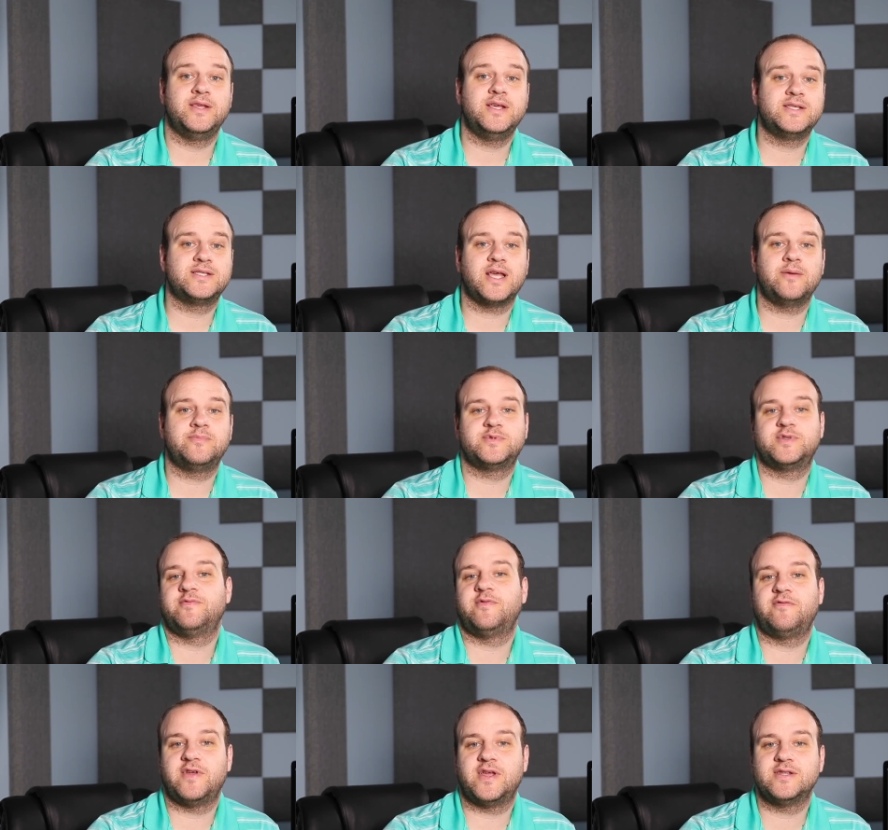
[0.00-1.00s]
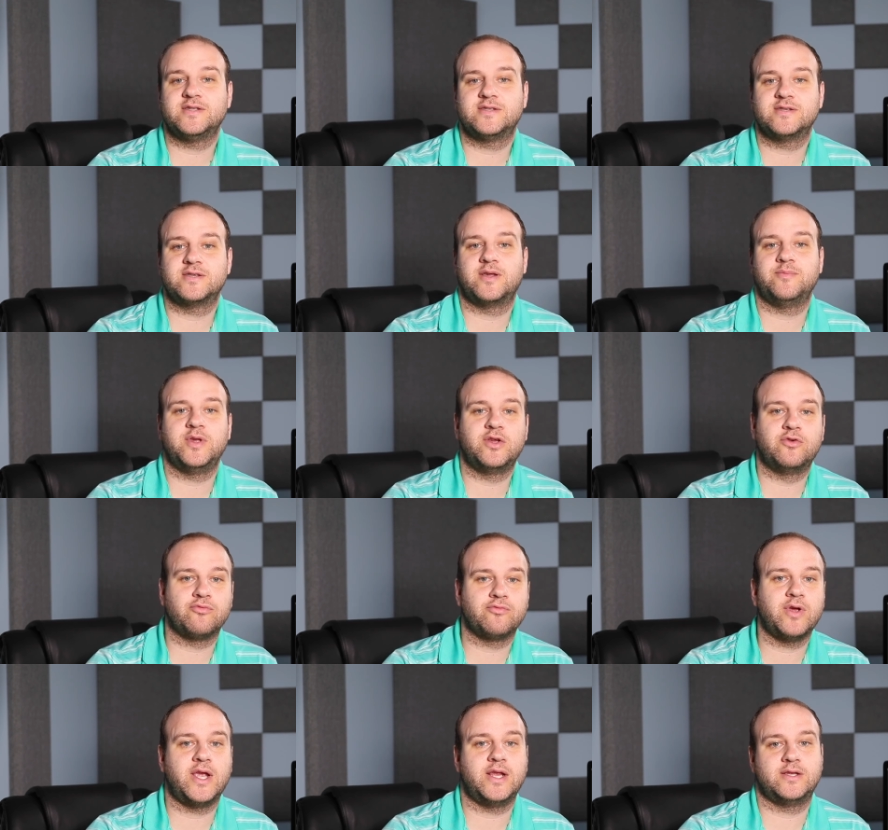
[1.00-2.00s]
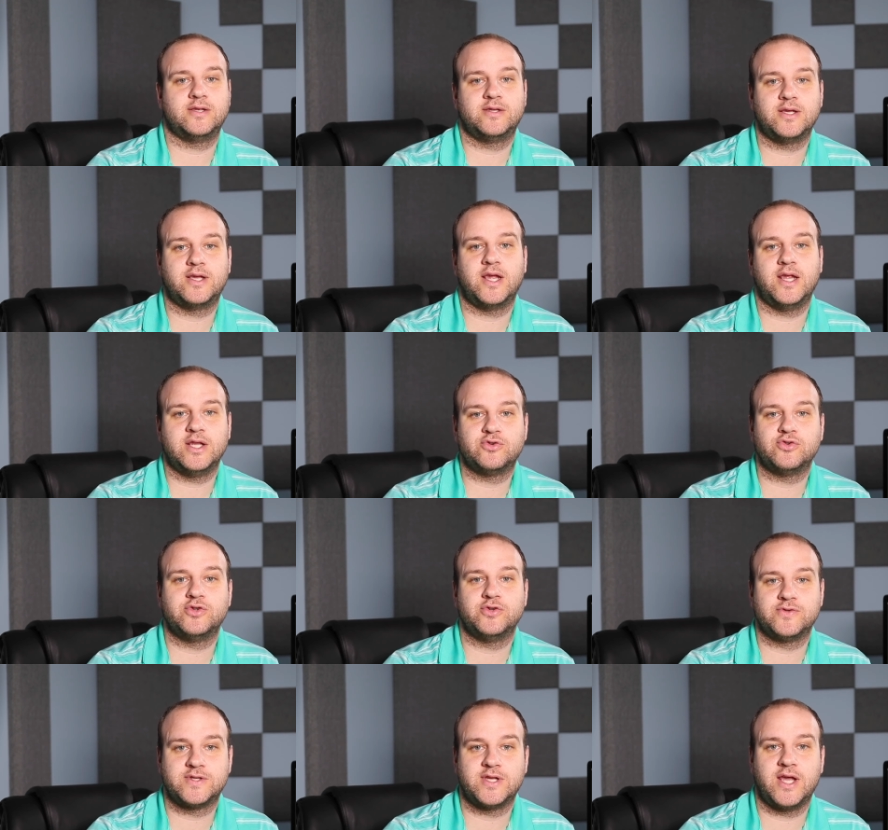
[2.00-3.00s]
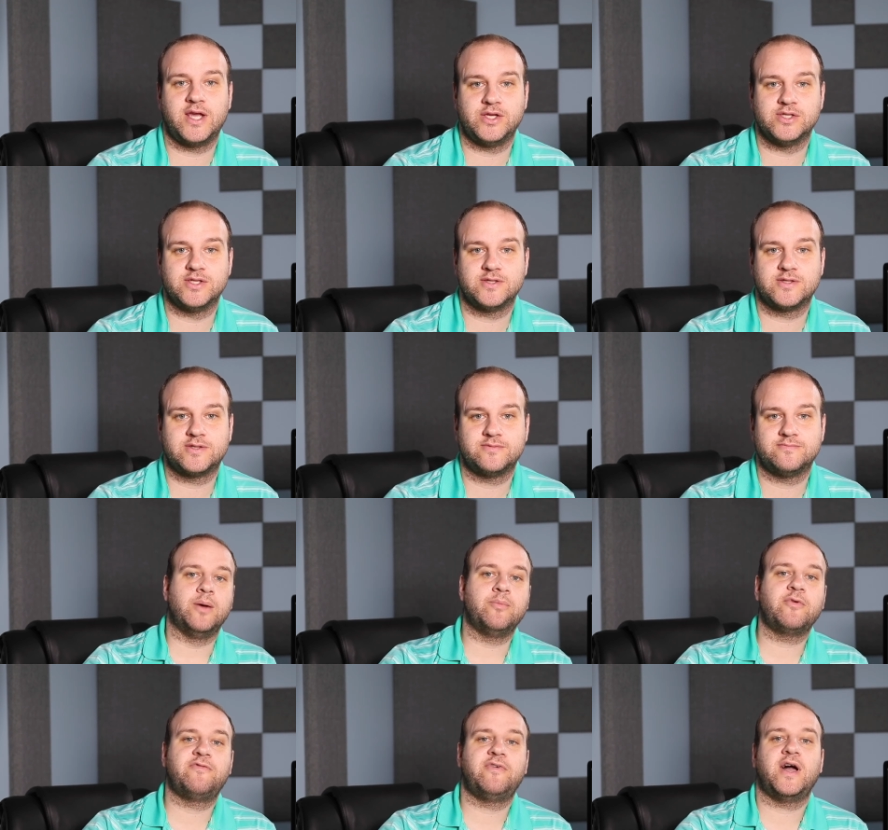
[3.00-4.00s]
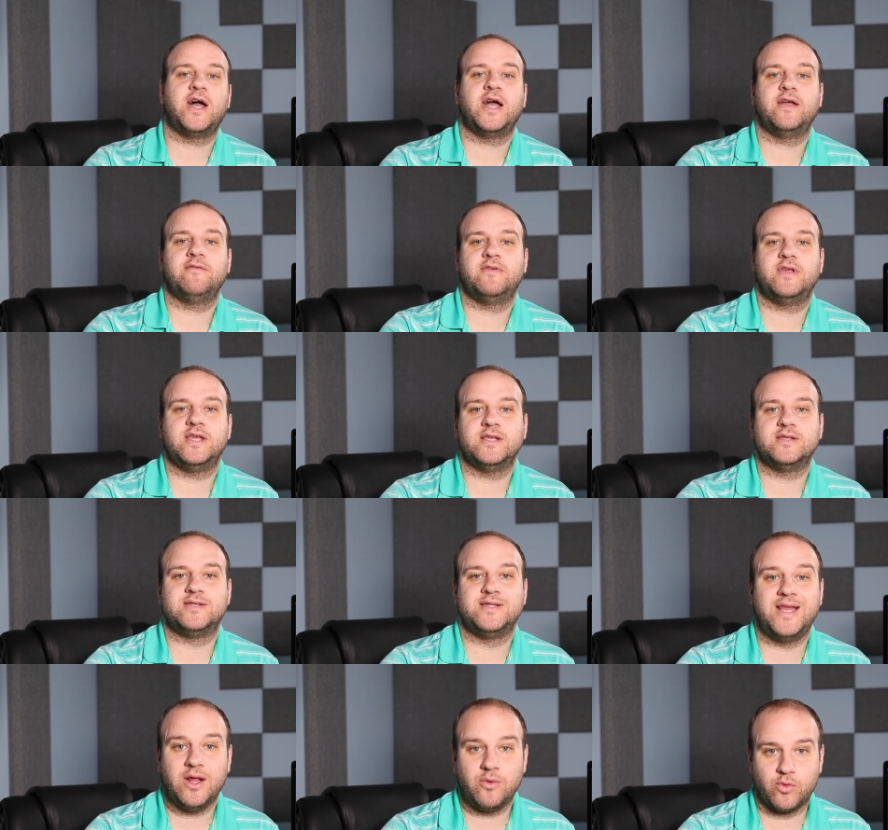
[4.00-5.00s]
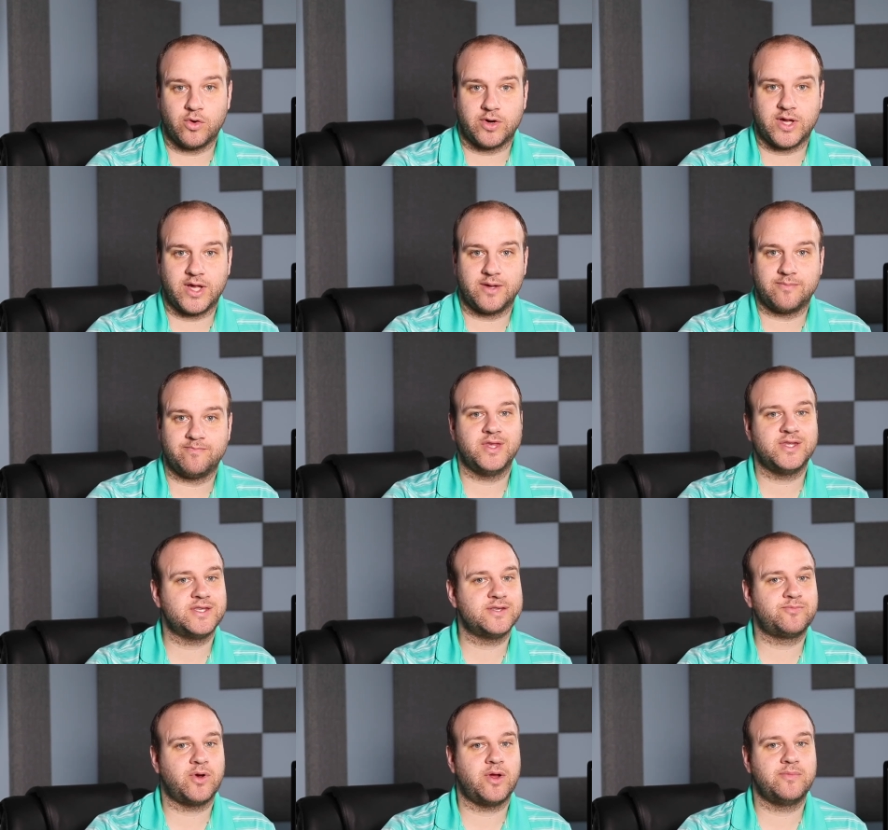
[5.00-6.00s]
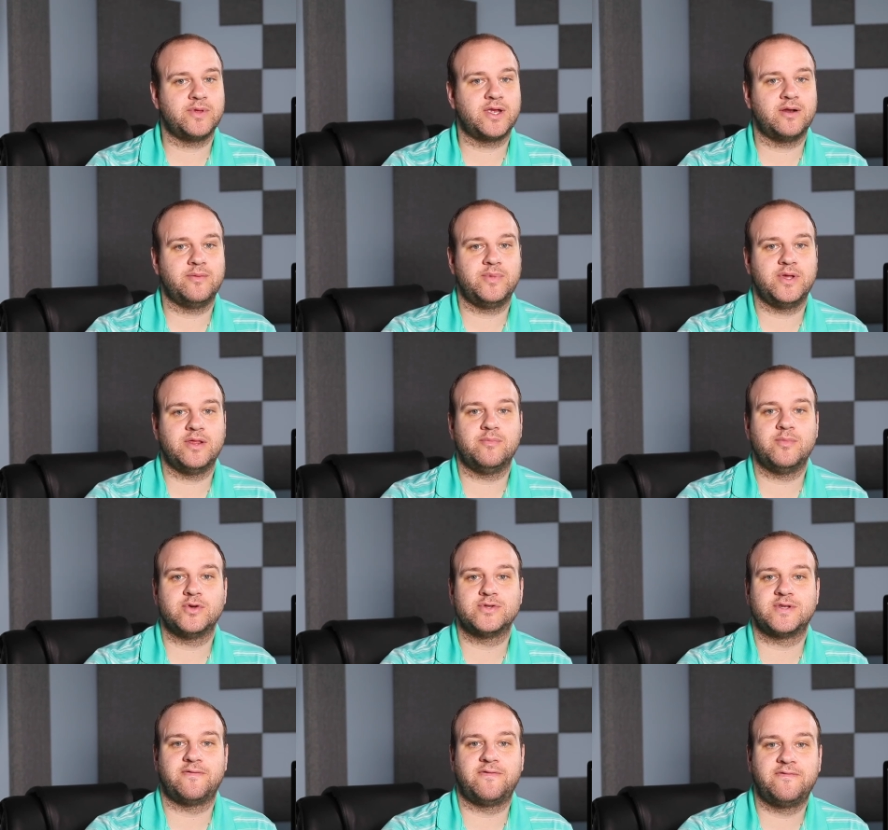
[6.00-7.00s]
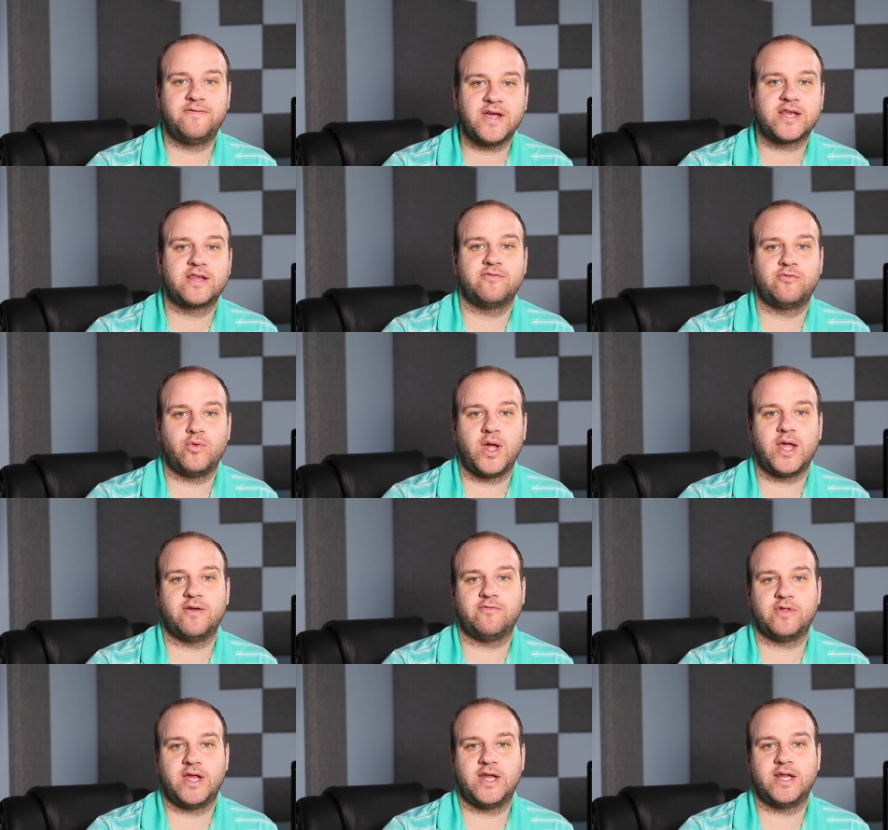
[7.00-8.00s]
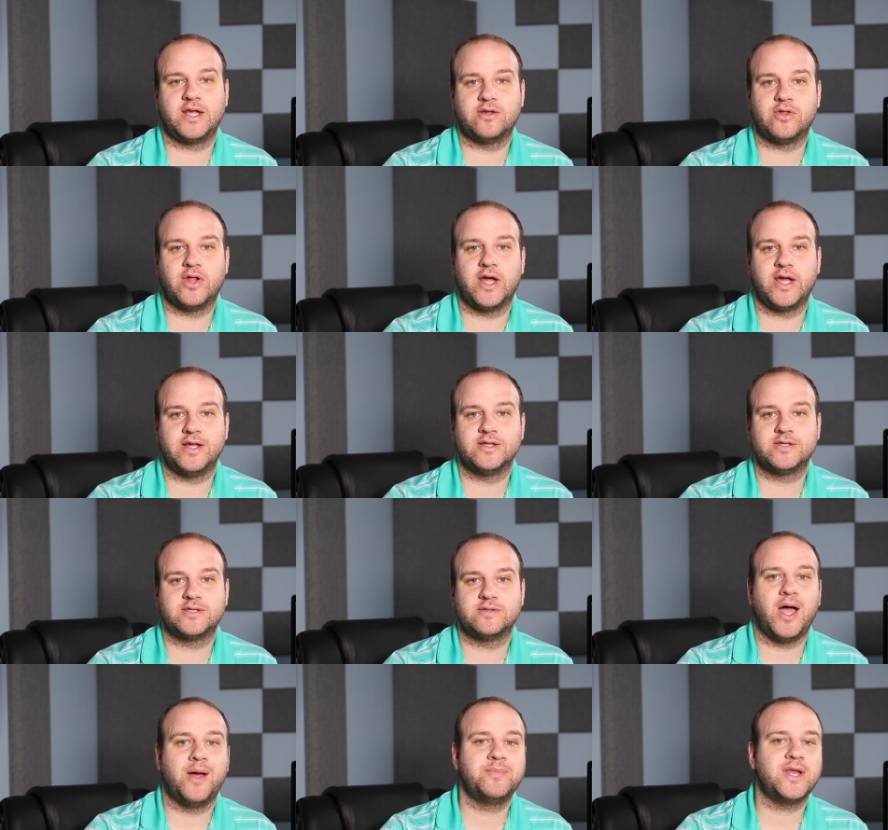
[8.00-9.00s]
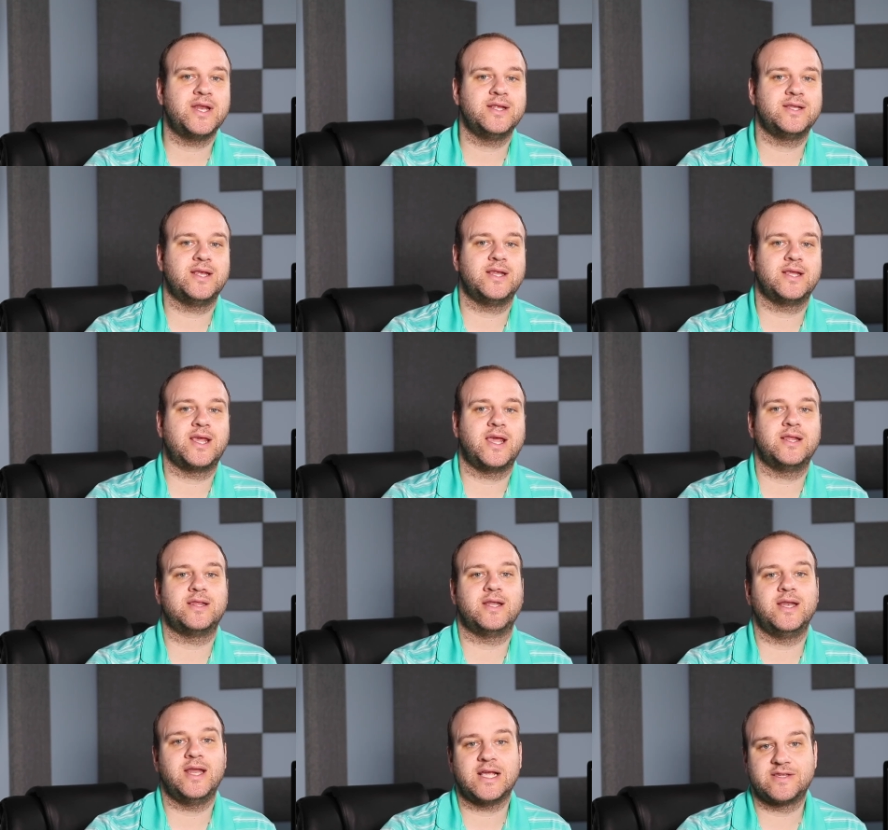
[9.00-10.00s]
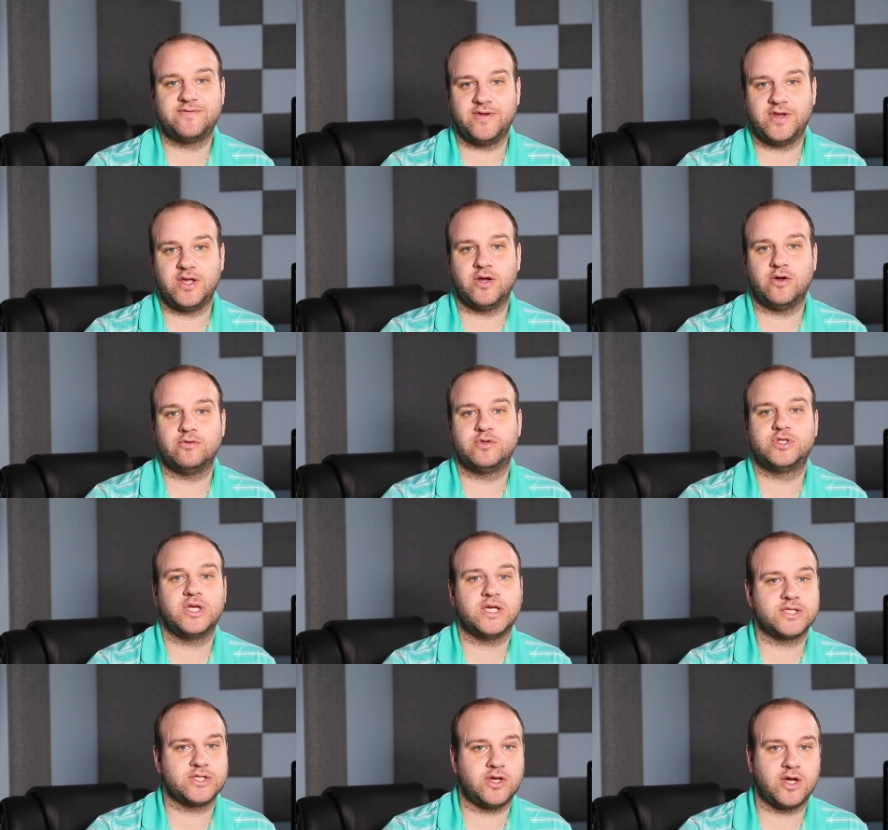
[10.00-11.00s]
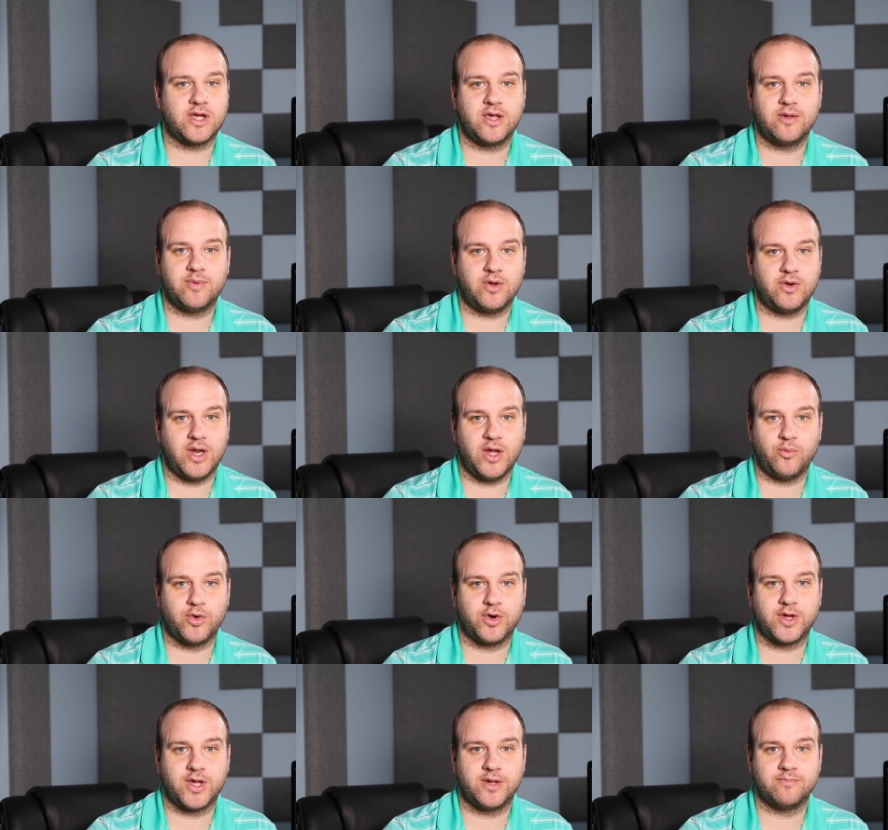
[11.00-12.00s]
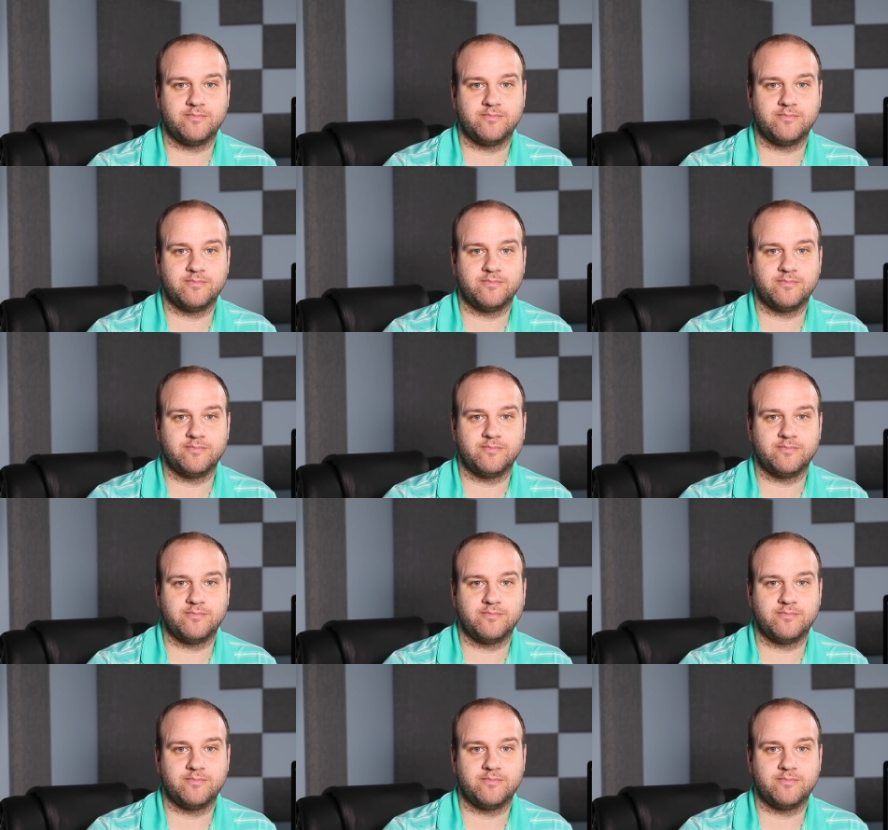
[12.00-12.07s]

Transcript: These types of events can be great to get introduced to agents. Number 5 is networking. This is probably going to be the most effective way of landing clients. I'm going to dedicate the next video just talking about networking.